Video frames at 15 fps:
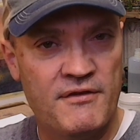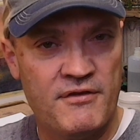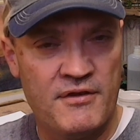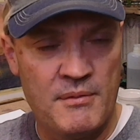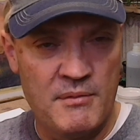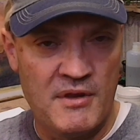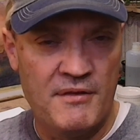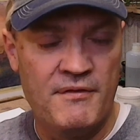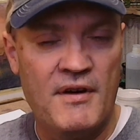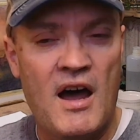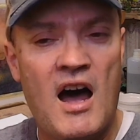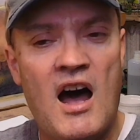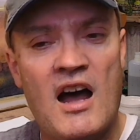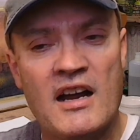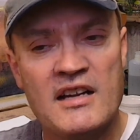from the
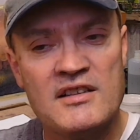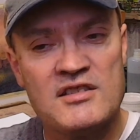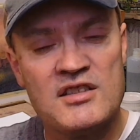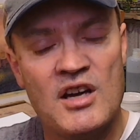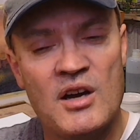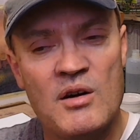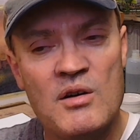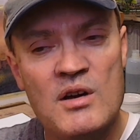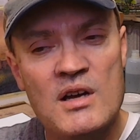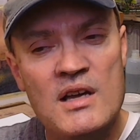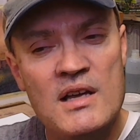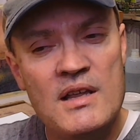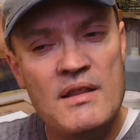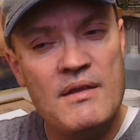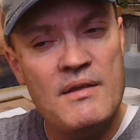fog. And so
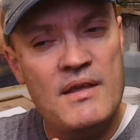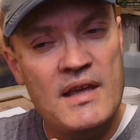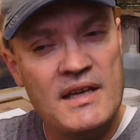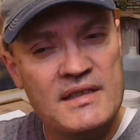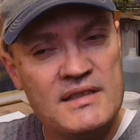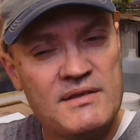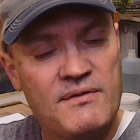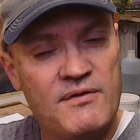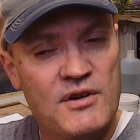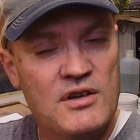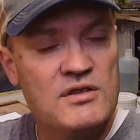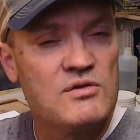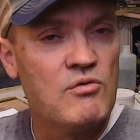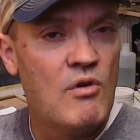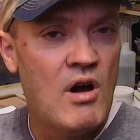this
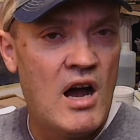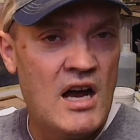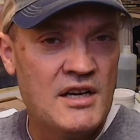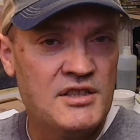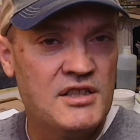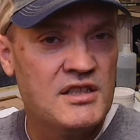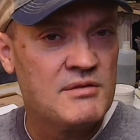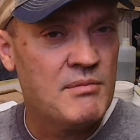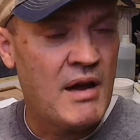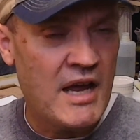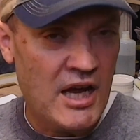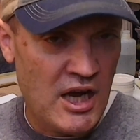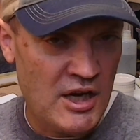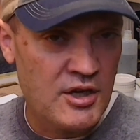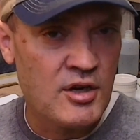first wash is my
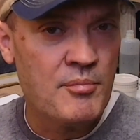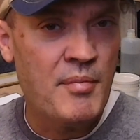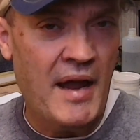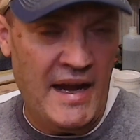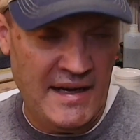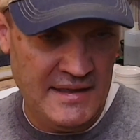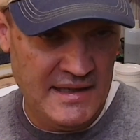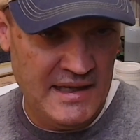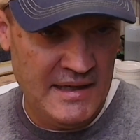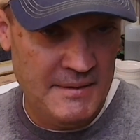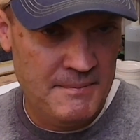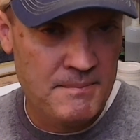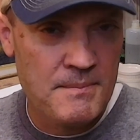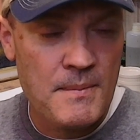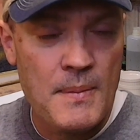underpainting.
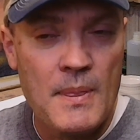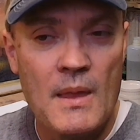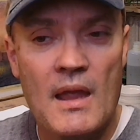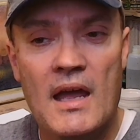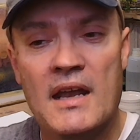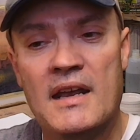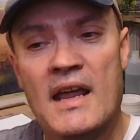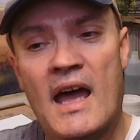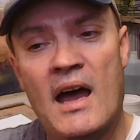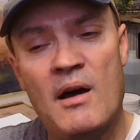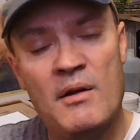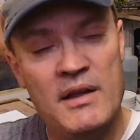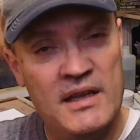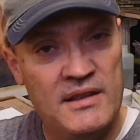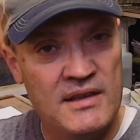And
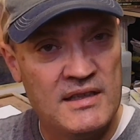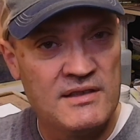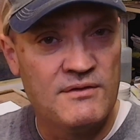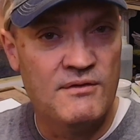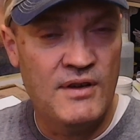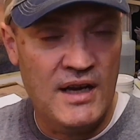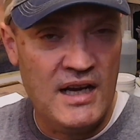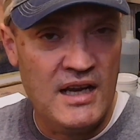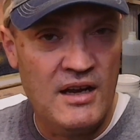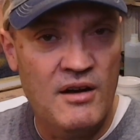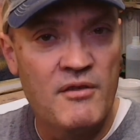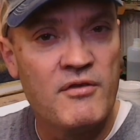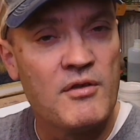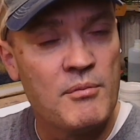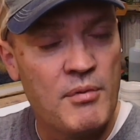now in this video
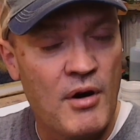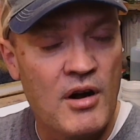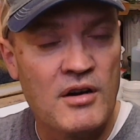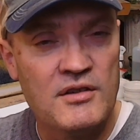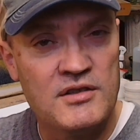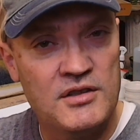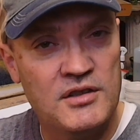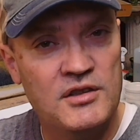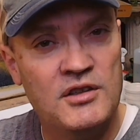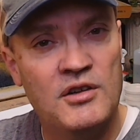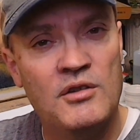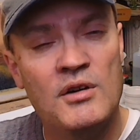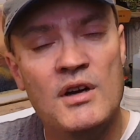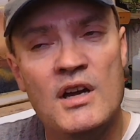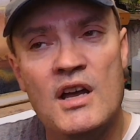for part
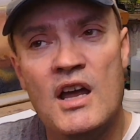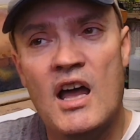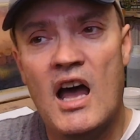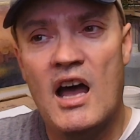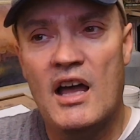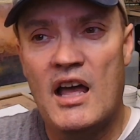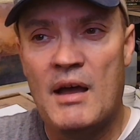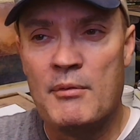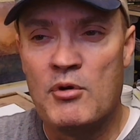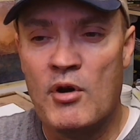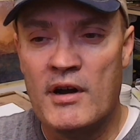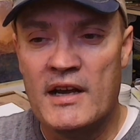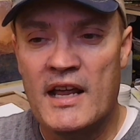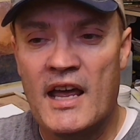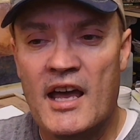two, I'm
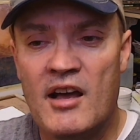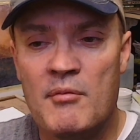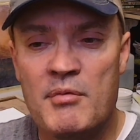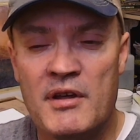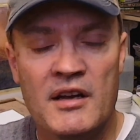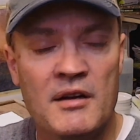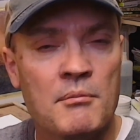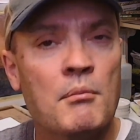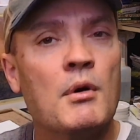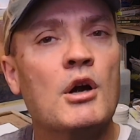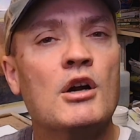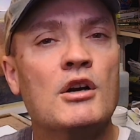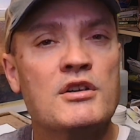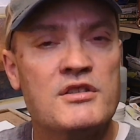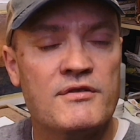going to help it
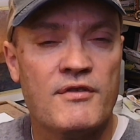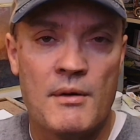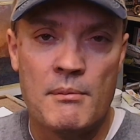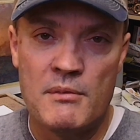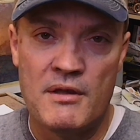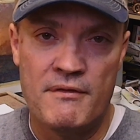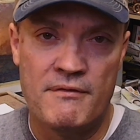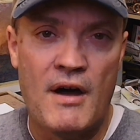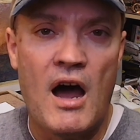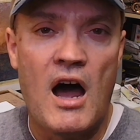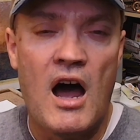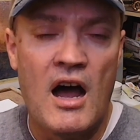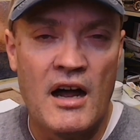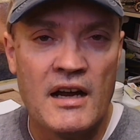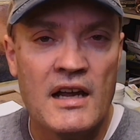emerge from the
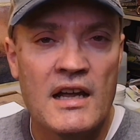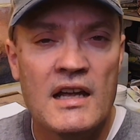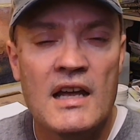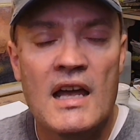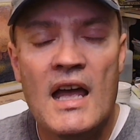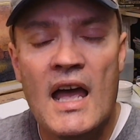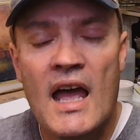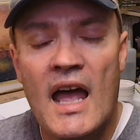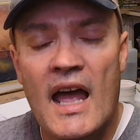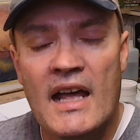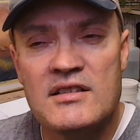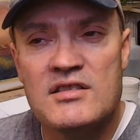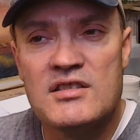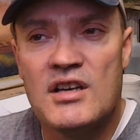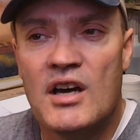fog.
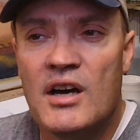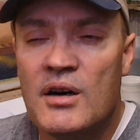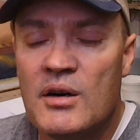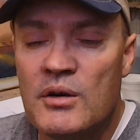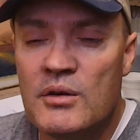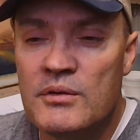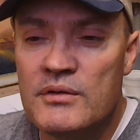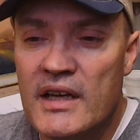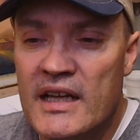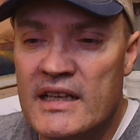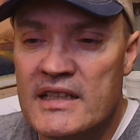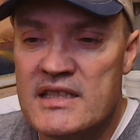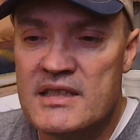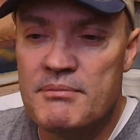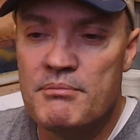And so
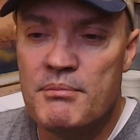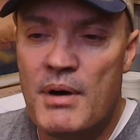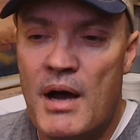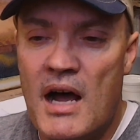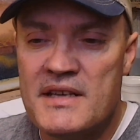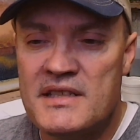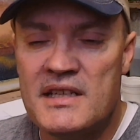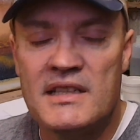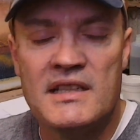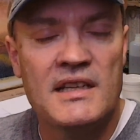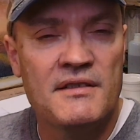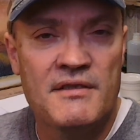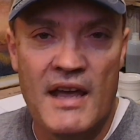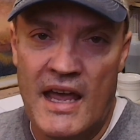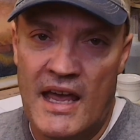it's
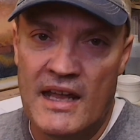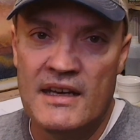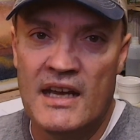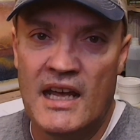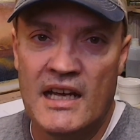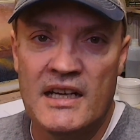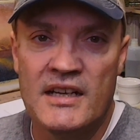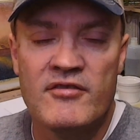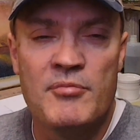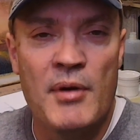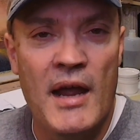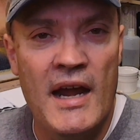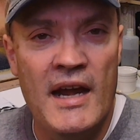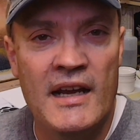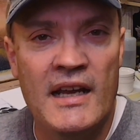positive and negative
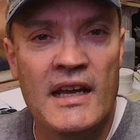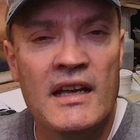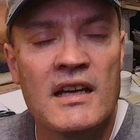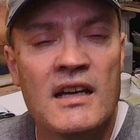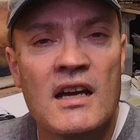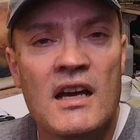painting,